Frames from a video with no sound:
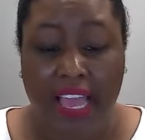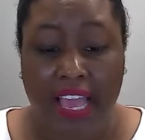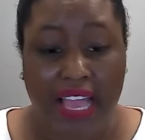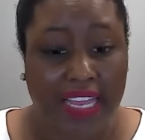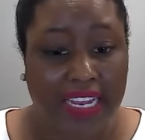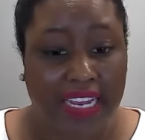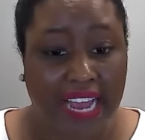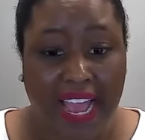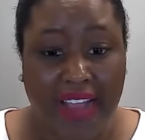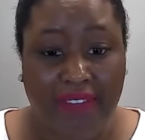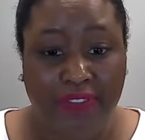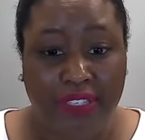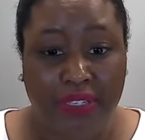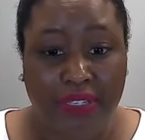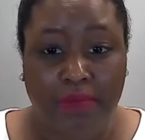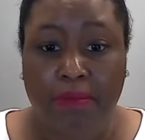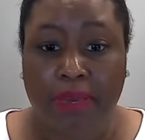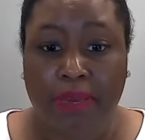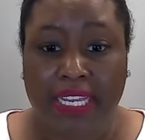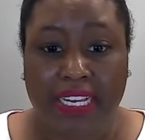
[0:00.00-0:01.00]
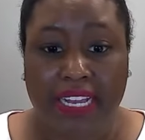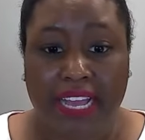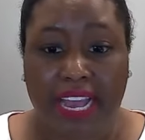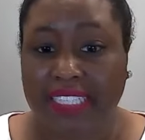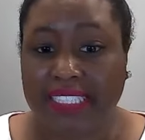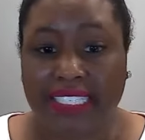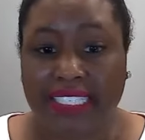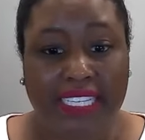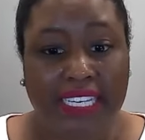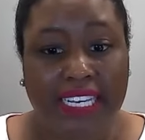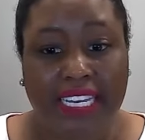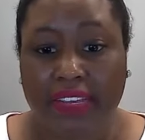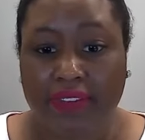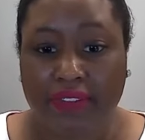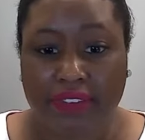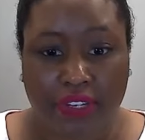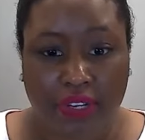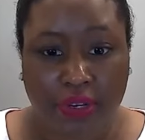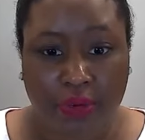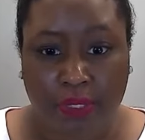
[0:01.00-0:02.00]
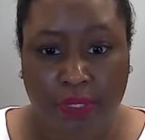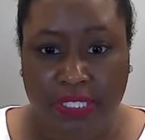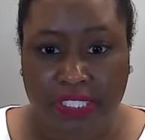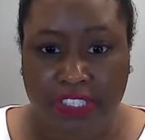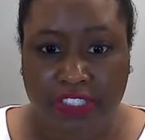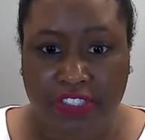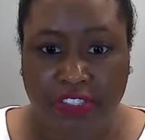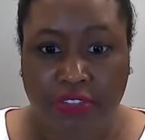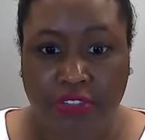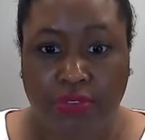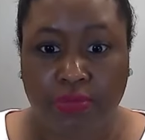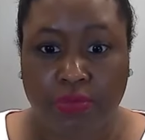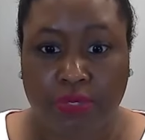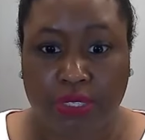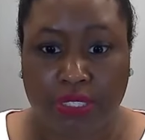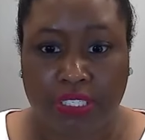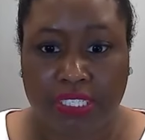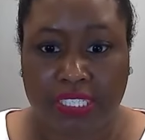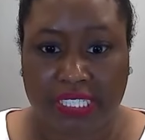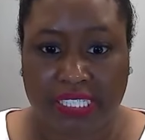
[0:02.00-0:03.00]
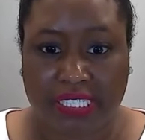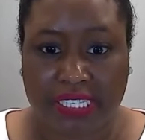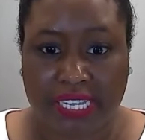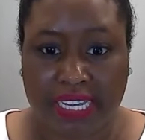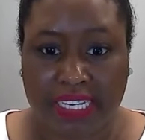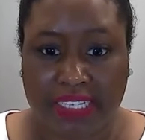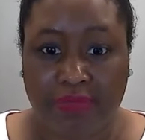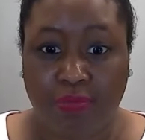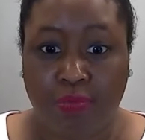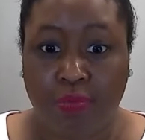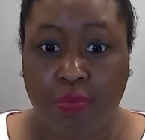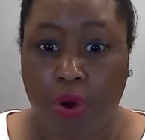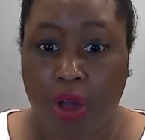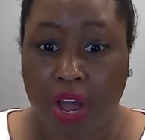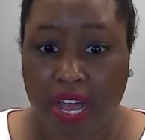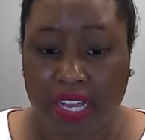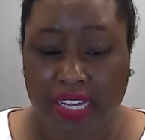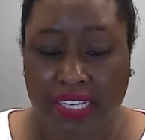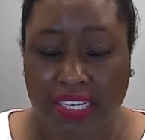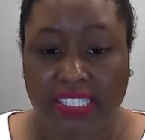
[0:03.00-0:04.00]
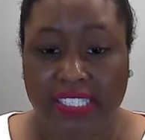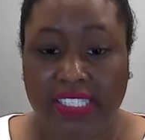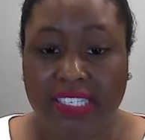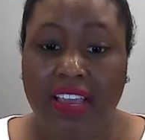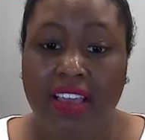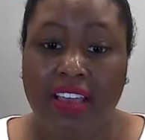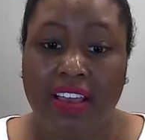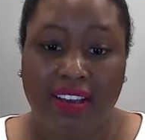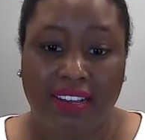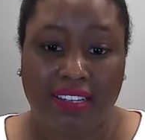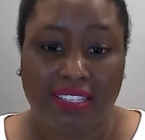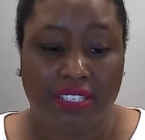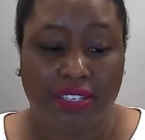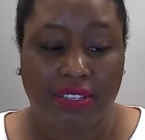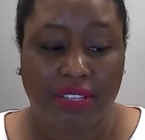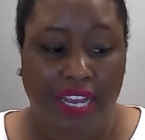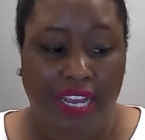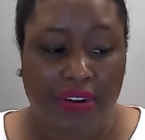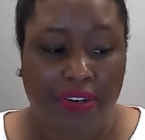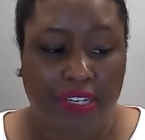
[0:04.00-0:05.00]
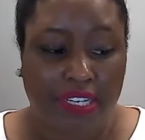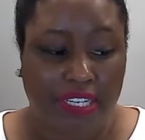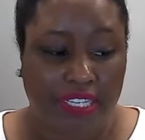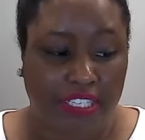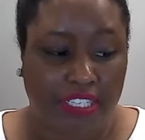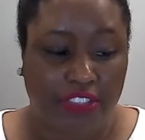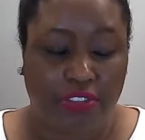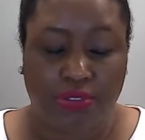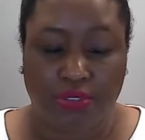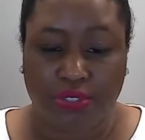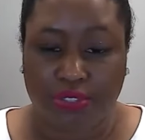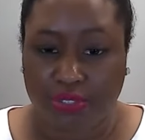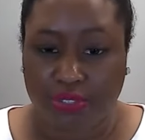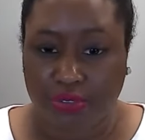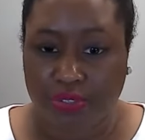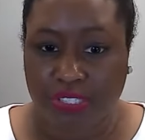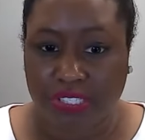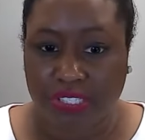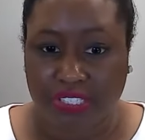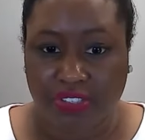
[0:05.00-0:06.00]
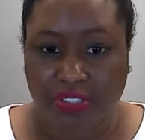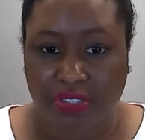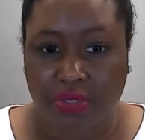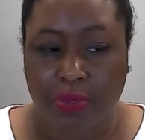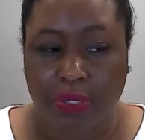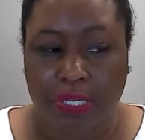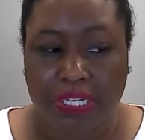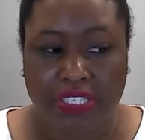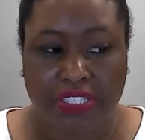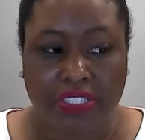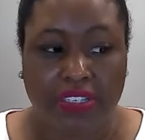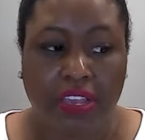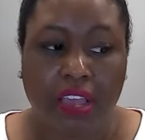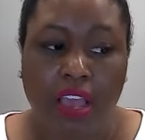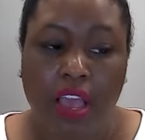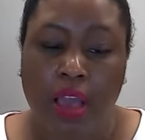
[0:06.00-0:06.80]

and I have to admit, I didn't even know what digital real estate was until Erica introduced it to us.